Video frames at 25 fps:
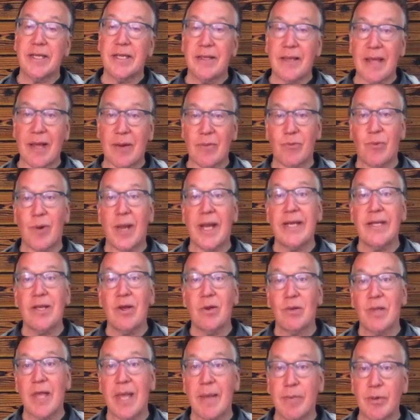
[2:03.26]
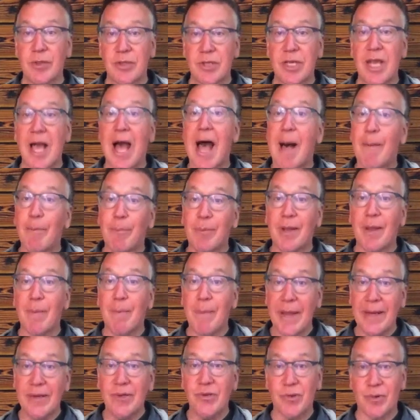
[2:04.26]
that radio labeled
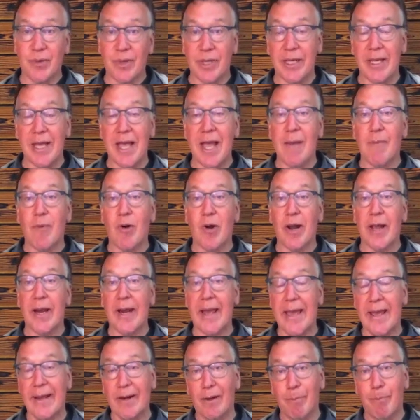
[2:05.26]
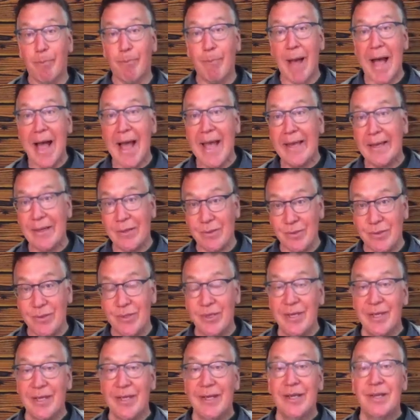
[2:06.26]
complementary mRNA, it'll bind
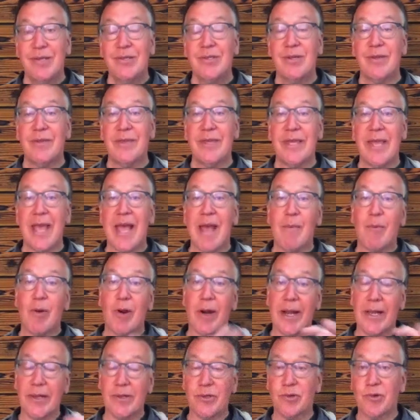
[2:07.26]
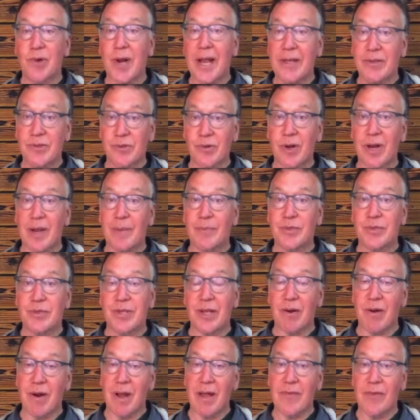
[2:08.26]
to the mRNA transcripts
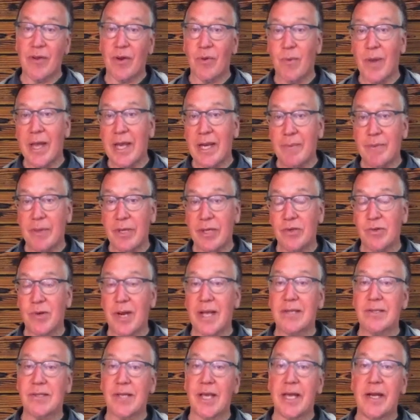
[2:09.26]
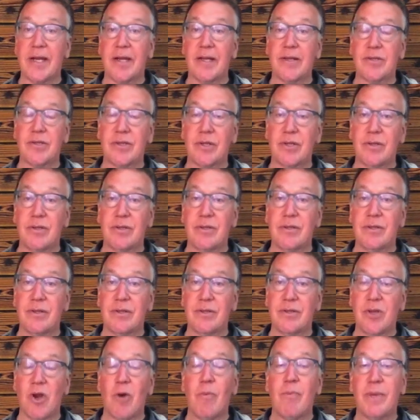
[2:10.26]
that are on their way to be translated into
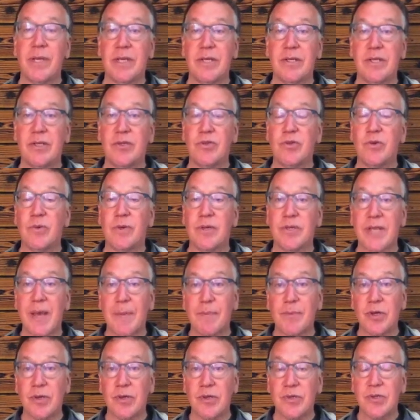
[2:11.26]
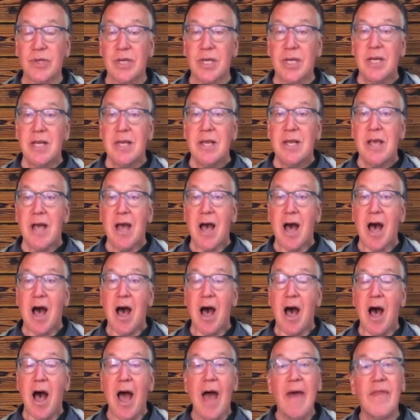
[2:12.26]
dopamine D2 receptors.
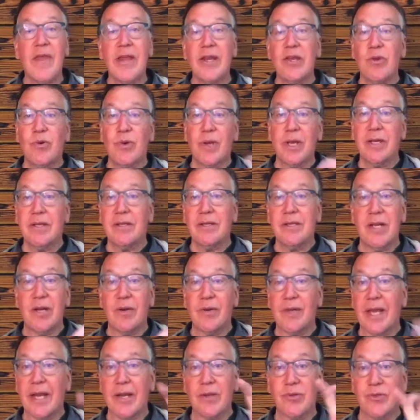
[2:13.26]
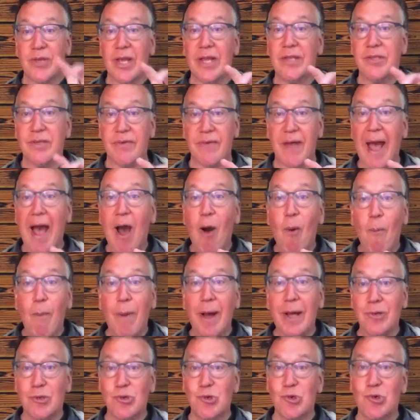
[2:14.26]
Uh, and then you can, you know, get a sense of how
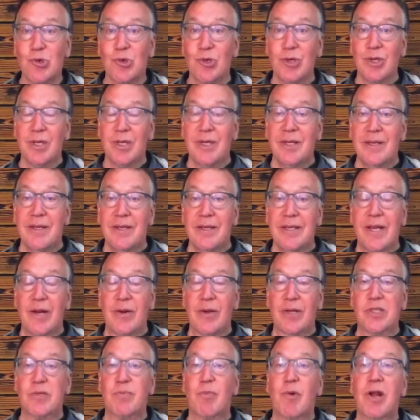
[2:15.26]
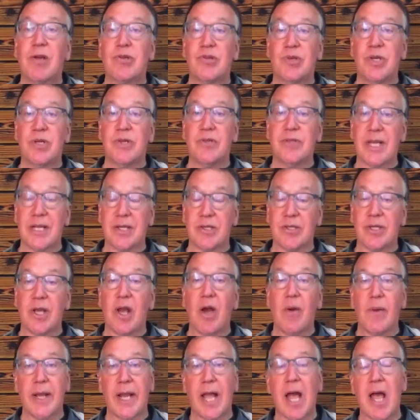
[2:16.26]
much you know, expression is actually
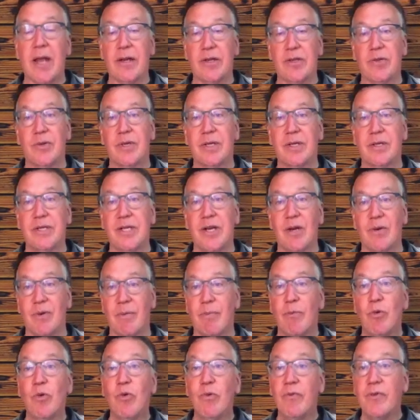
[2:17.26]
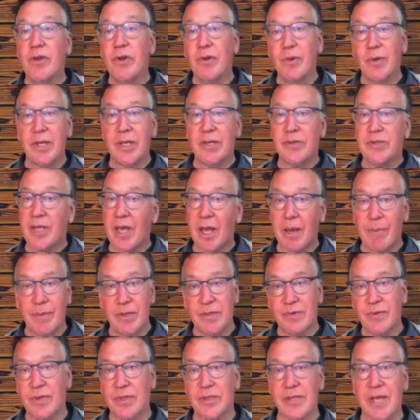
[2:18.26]
going on. You can, you know, remove the nucleus
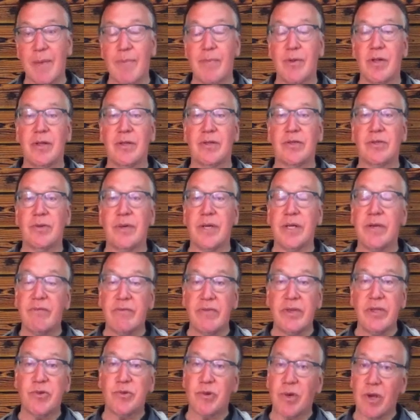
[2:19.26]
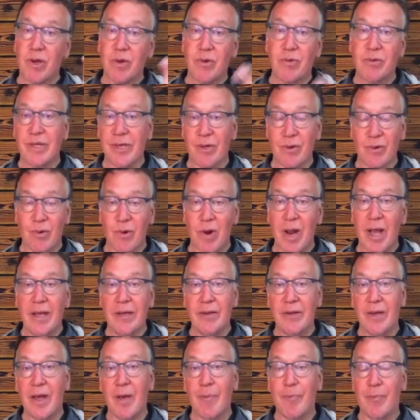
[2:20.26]
accumbens, for example, and do an in vitro, you know,
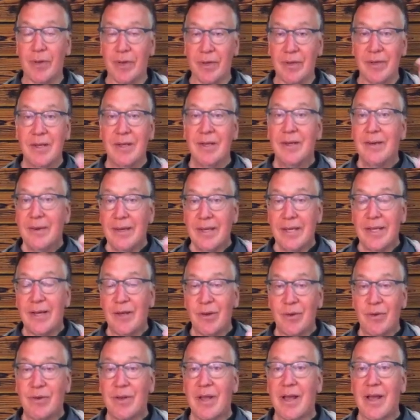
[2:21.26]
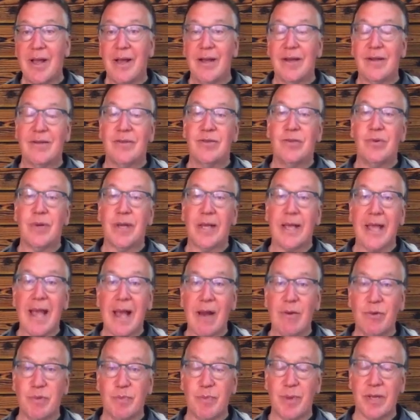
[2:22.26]
grind up and, you know, uh, do a
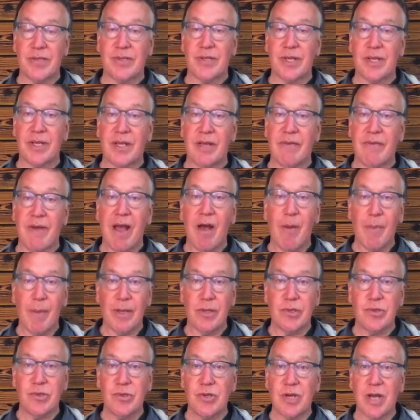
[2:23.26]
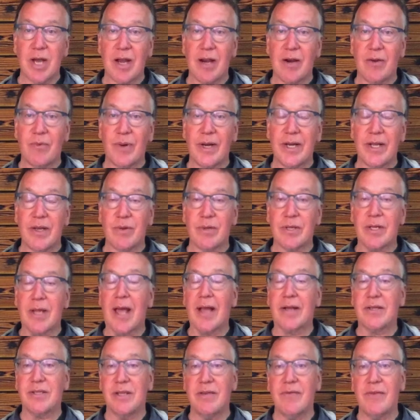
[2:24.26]
count basically of how much uh,
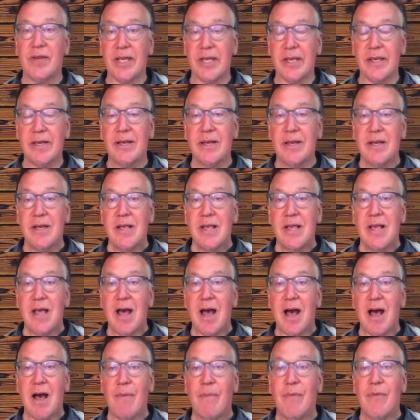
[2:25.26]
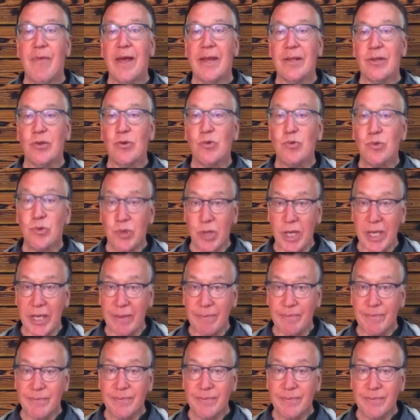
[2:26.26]
radioactivity um, that you see.